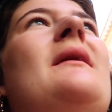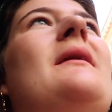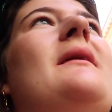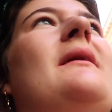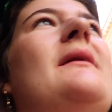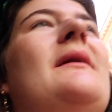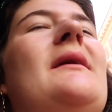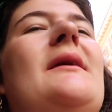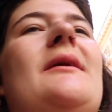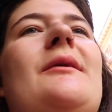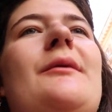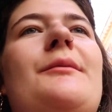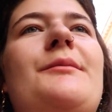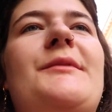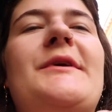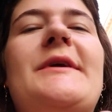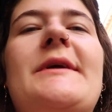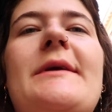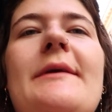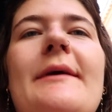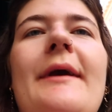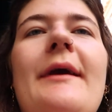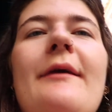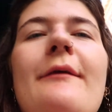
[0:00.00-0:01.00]
now I'm
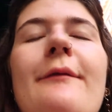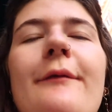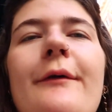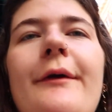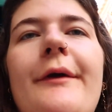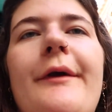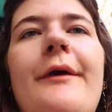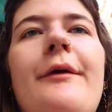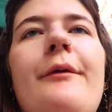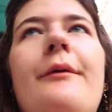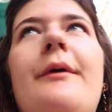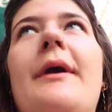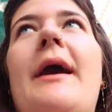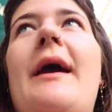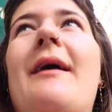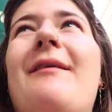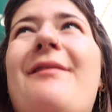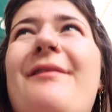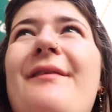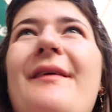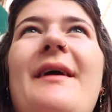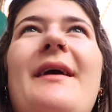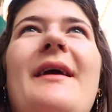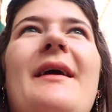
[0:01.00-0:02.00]
just looking for a cute
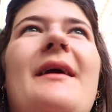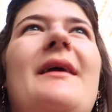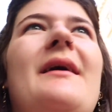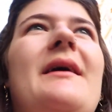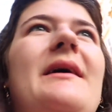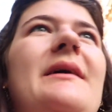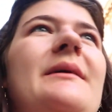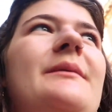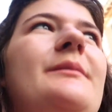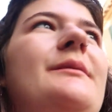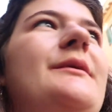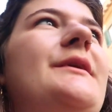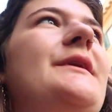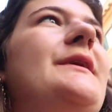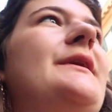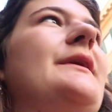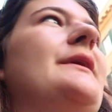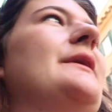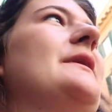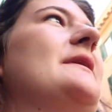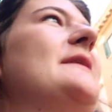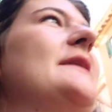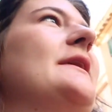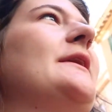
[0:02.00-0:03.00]
cafe. I'm just
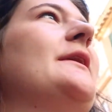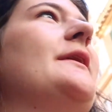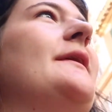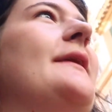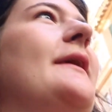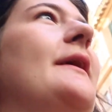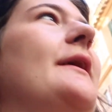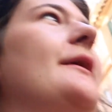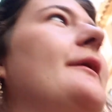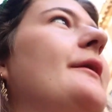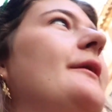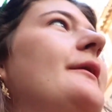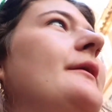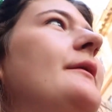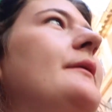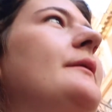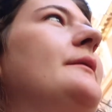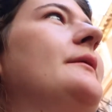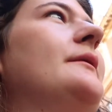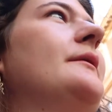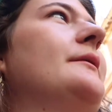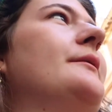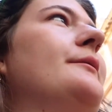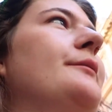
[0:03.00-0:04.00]
gonna settle there,
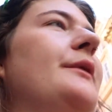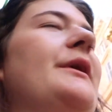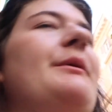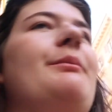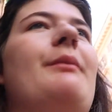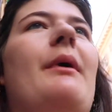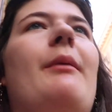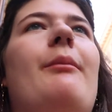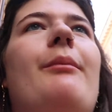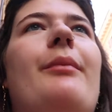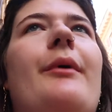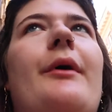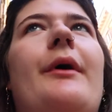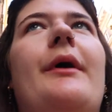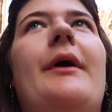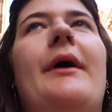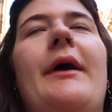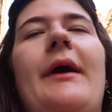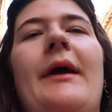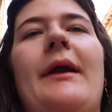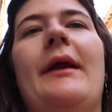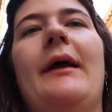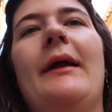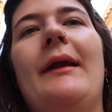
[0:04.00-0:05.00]
read my book,
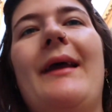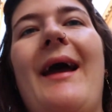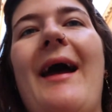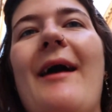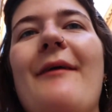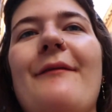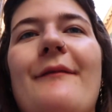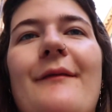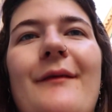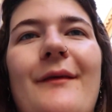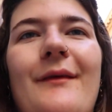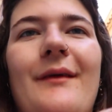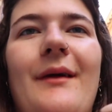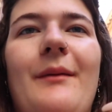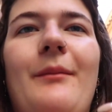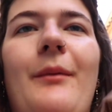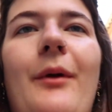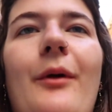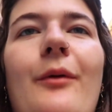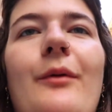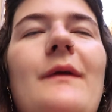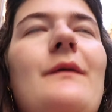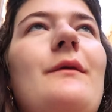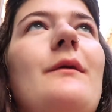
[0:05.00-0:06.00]
and then after I'm
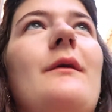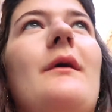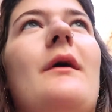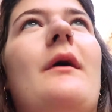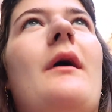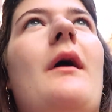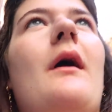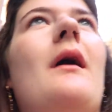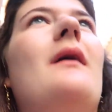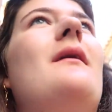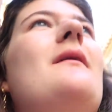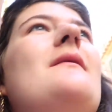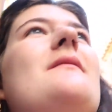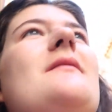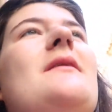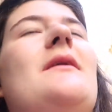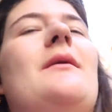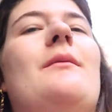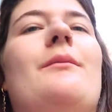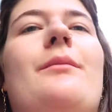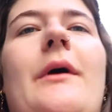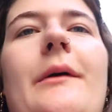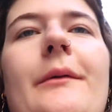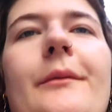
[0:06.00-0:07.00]
going to the
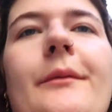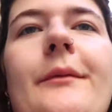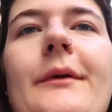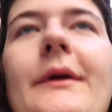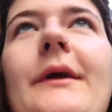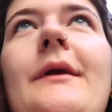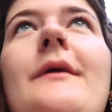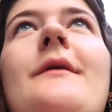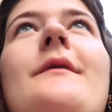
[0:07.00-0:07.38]
Colosseum probably.